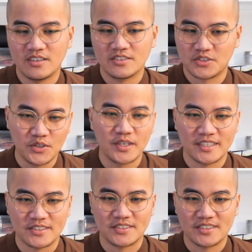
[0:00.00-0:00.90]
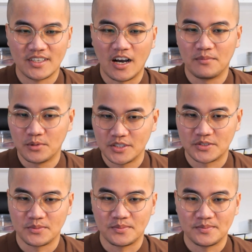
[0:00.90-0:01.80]
students of
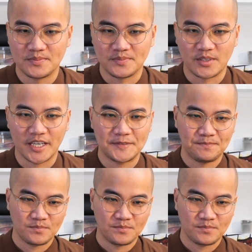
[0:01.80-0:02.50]
Buddhism, right?